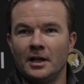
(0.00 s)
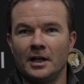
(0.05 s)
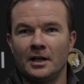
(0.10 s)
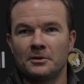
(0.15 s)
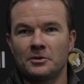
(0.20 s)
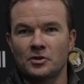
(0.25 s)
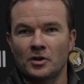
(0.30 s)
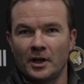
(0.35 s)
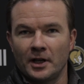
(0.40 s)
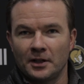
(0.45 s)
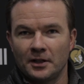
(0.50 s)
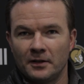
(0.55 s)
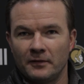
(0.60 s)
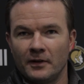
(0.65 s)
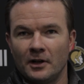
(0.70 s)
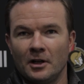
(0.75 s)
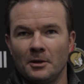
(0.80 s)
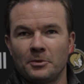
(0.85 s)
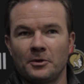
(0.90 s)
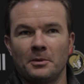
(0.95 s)
and trying to
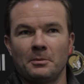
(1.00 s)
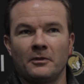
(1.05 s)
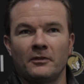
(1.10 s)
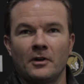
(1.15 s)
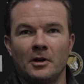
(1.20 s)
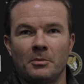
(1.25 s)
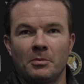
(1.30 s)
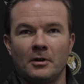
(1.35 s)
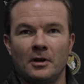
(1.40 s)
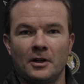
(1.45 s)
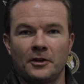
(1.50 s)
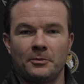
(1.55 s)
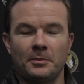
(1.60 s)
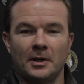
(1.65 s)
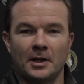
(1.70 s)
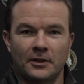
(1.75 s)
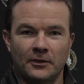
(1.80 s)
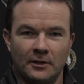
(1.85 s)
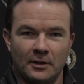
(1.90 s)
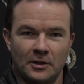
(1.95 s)
develop some of our
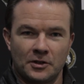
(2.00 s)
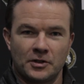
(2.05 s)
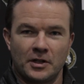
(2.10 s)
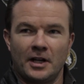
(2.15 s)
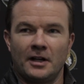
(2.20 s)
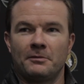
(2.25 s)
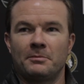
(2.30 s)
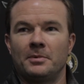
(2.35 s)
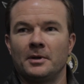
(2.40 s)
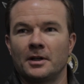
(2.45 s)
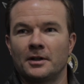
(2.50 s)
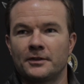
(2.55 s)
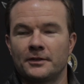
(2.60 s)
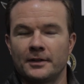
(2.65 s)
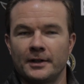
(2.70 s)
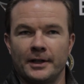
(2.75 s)
prospects and our draft picks.